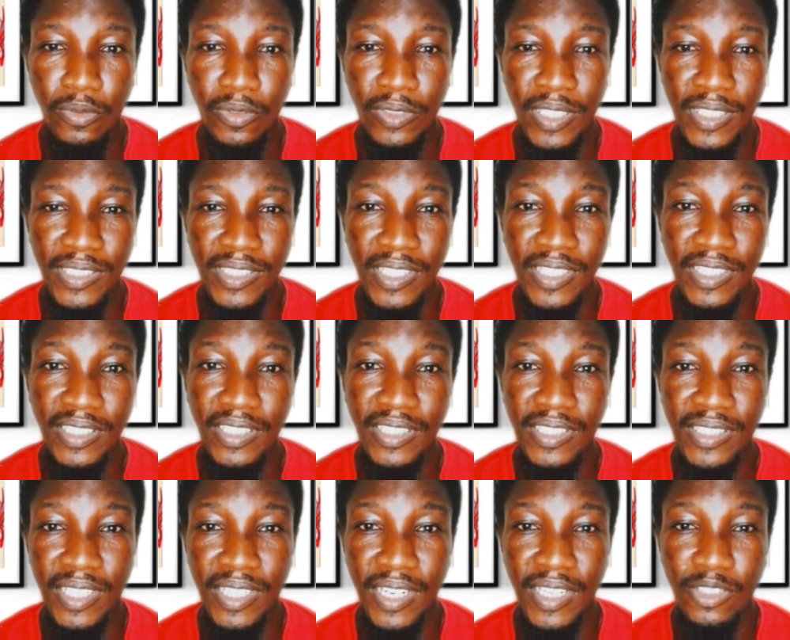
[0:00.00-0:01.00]
there are certain
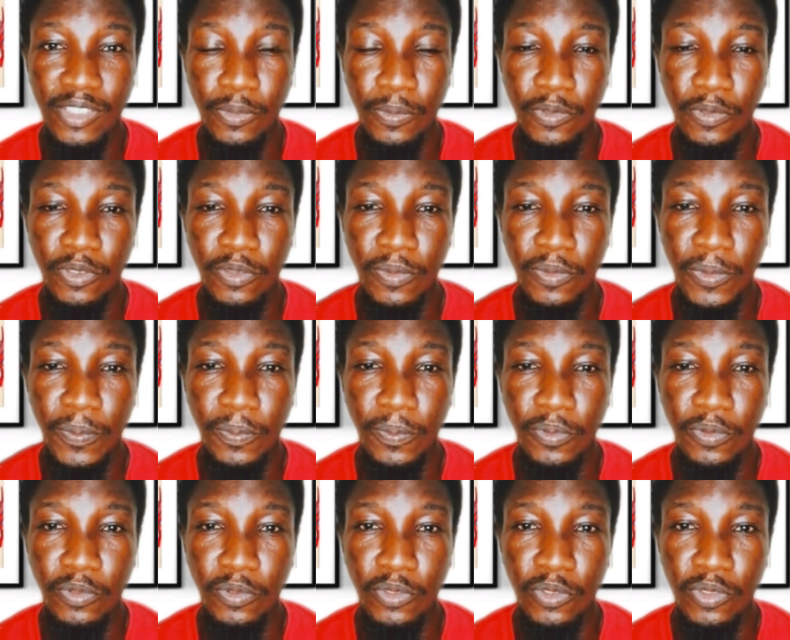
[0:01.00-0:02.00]
things that are supposed to be
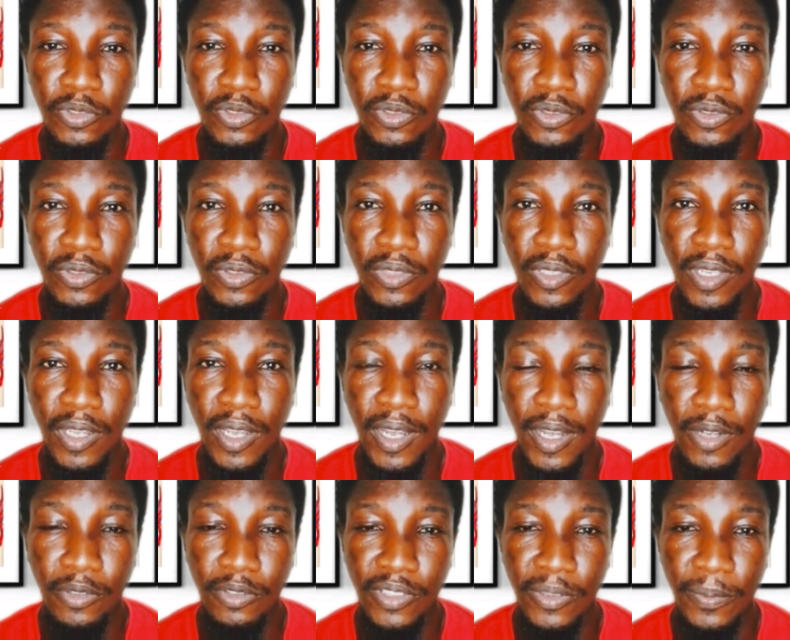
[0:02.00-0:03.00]
put
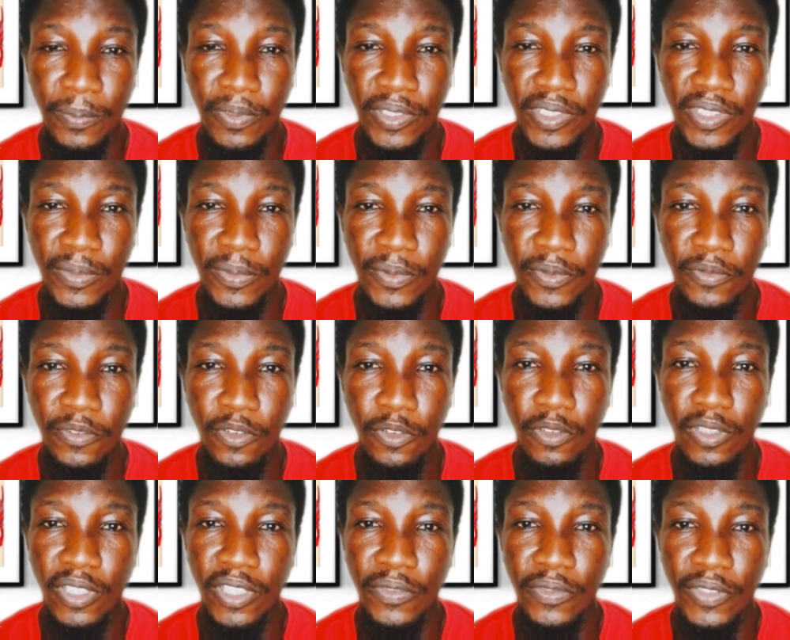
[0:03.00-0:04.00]
out in place before
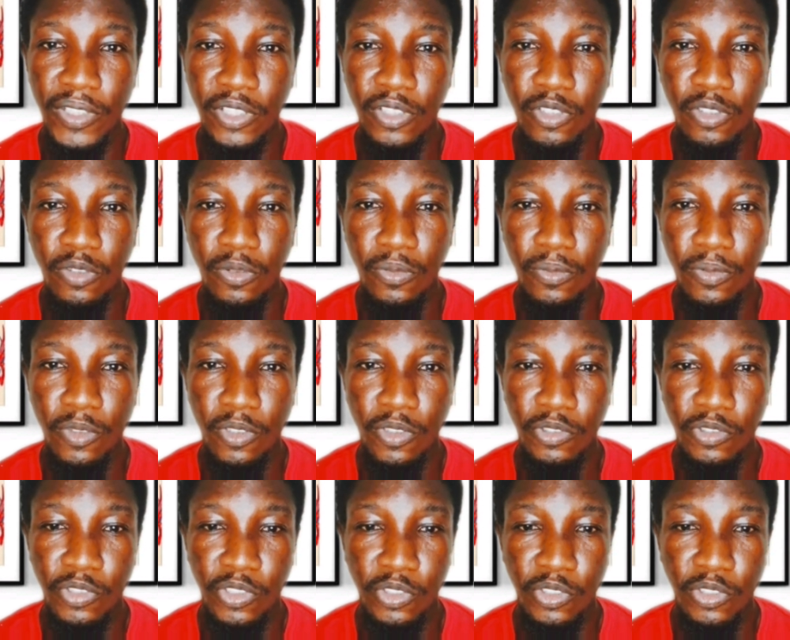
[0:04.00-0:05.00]
leaving your home
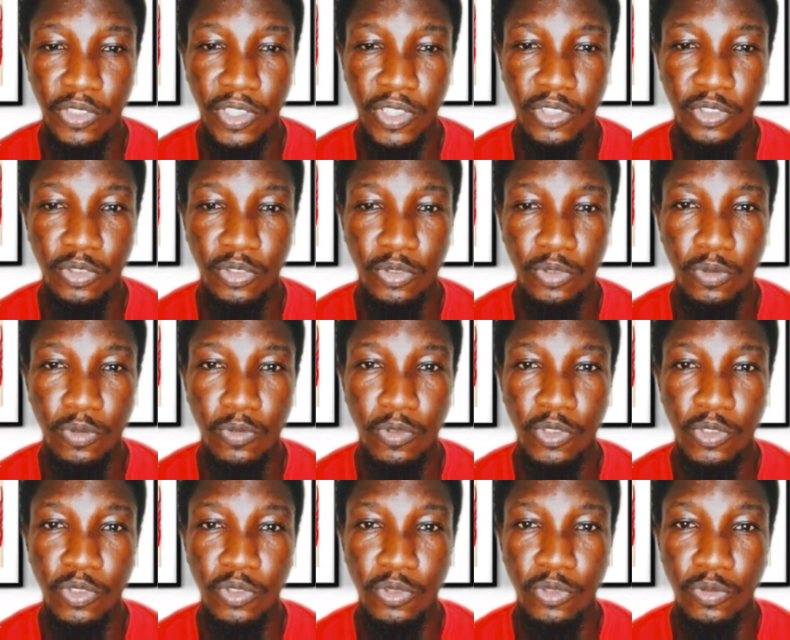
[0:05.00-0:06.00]
country so that you know
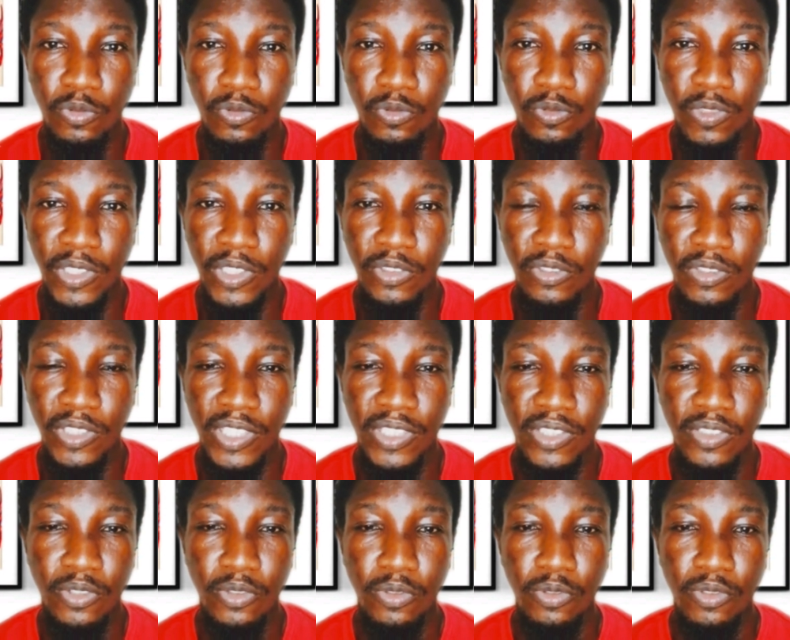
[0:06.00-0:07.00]
what to do when you get
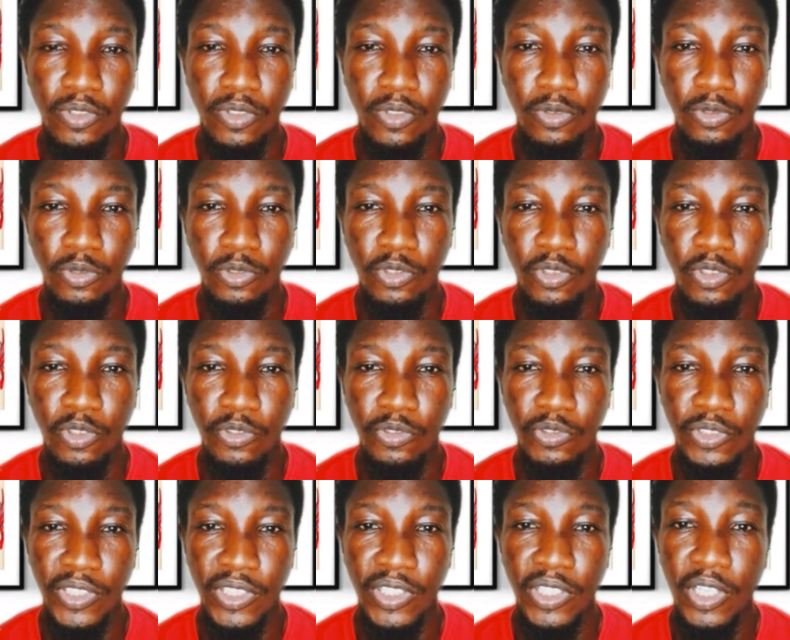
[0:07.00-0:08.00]
to the host
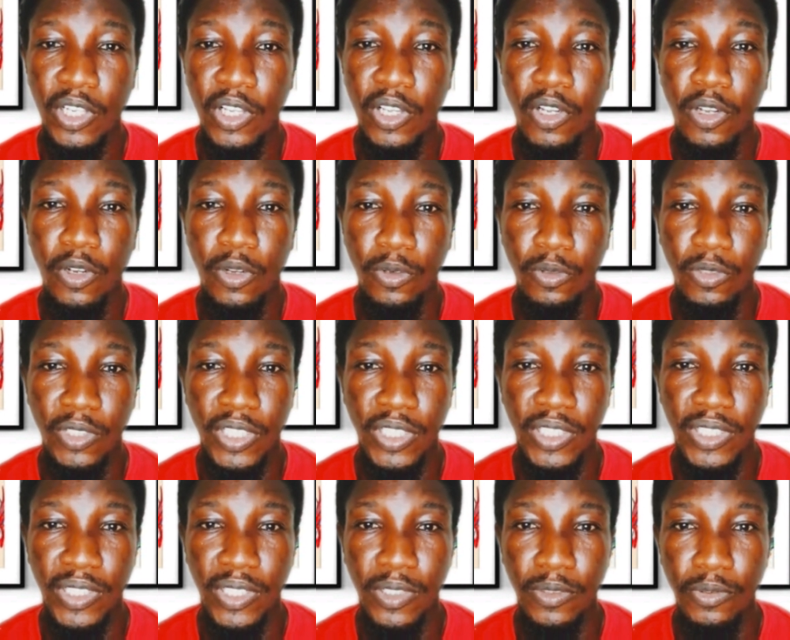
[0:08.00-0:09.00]
country.
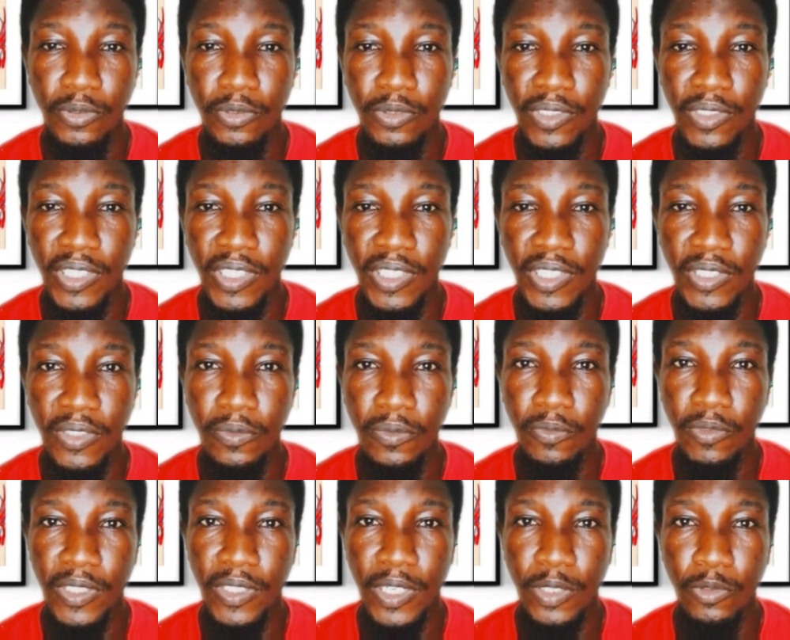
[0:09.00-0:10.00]
Okay, now today,
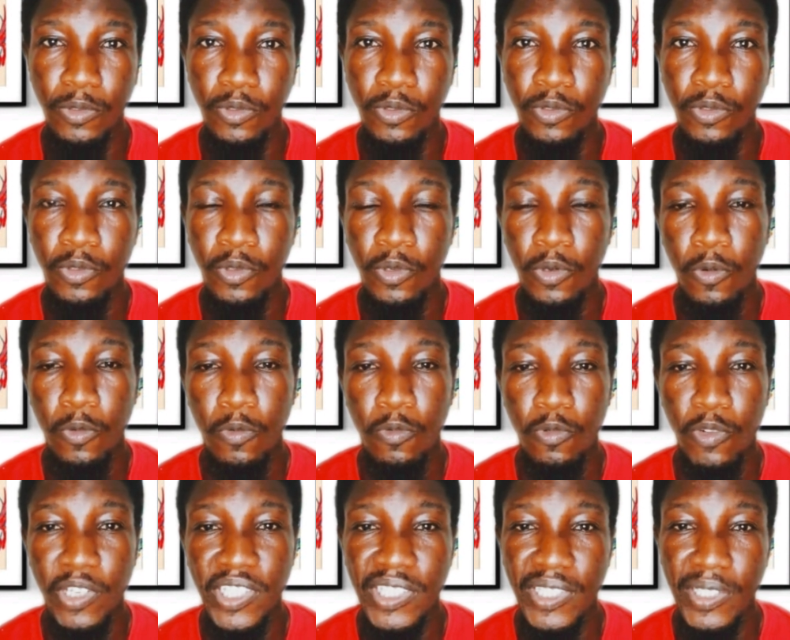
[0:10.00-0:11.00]
without
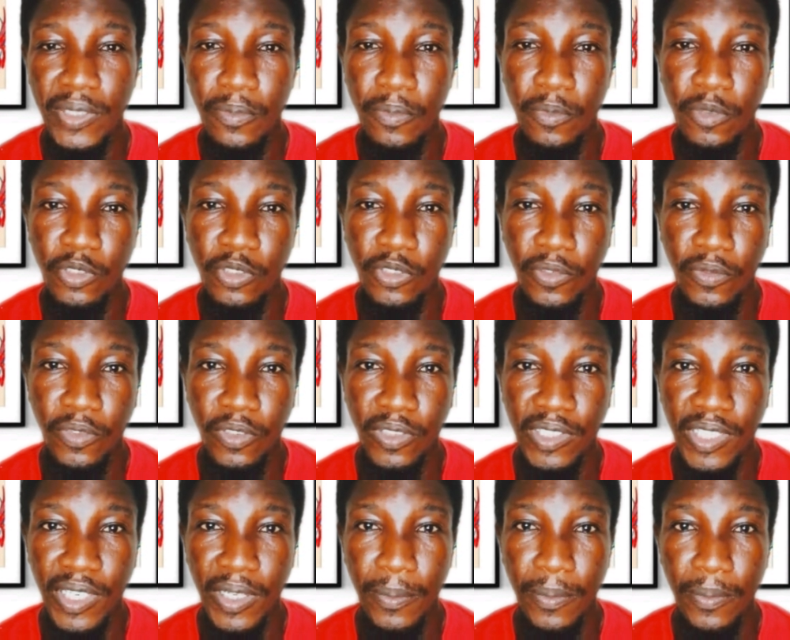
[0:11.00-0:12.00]
wasting much of your
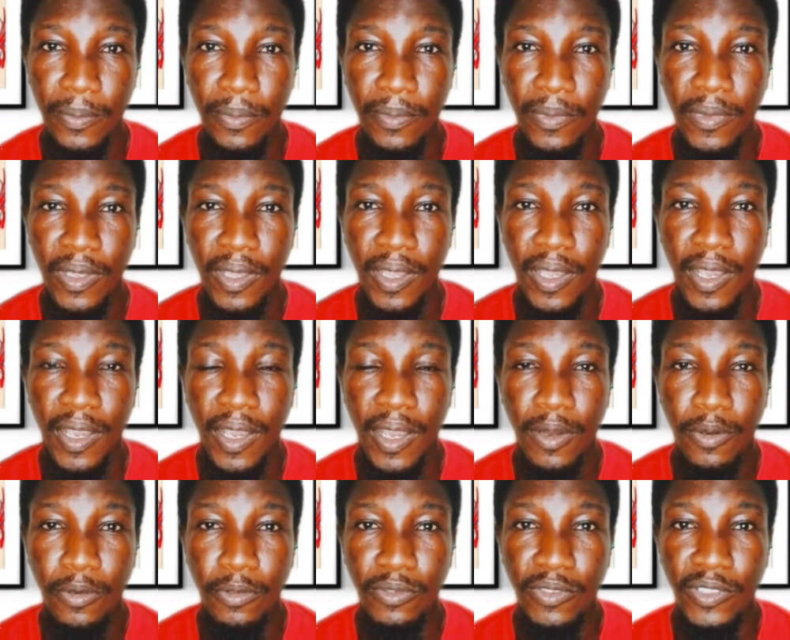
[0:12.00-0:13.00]
time,
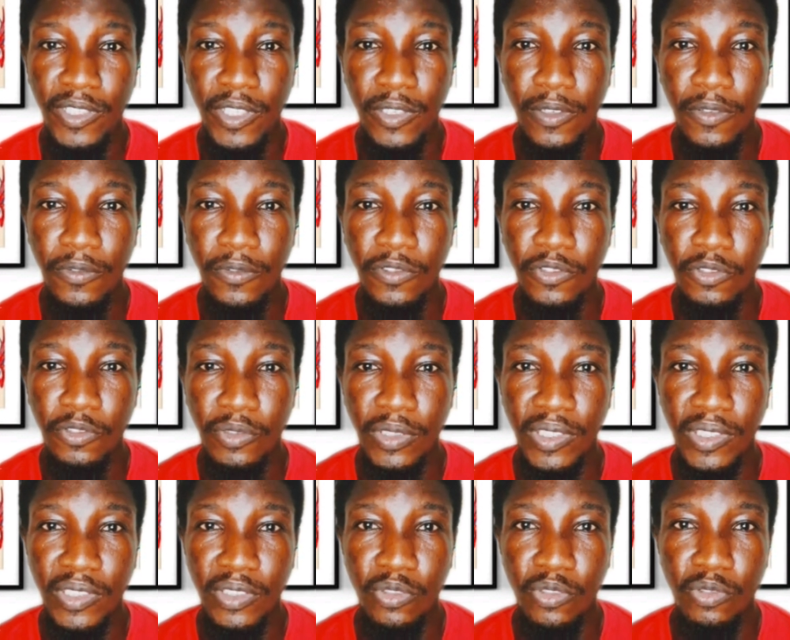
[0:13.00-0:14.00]
I'll delve
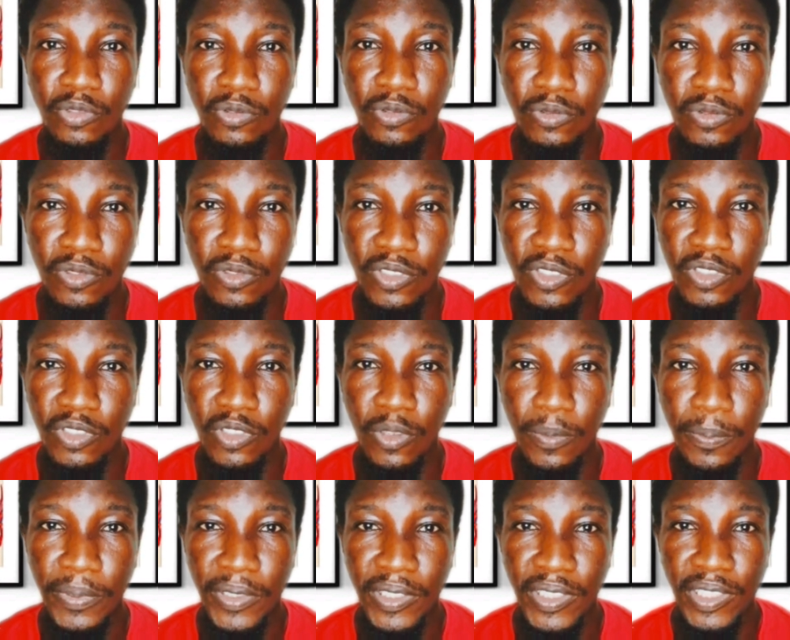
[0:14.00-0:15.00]
straight into the
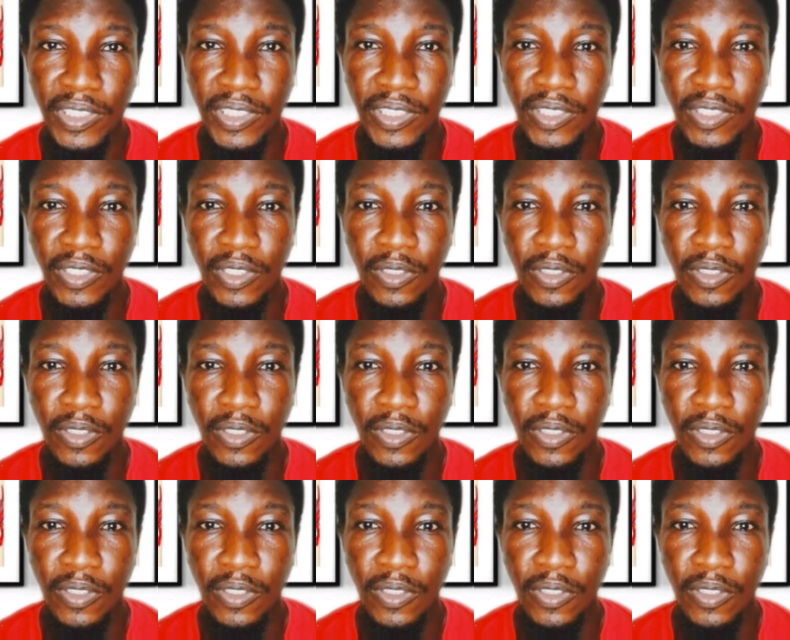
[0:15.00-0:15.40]
topic.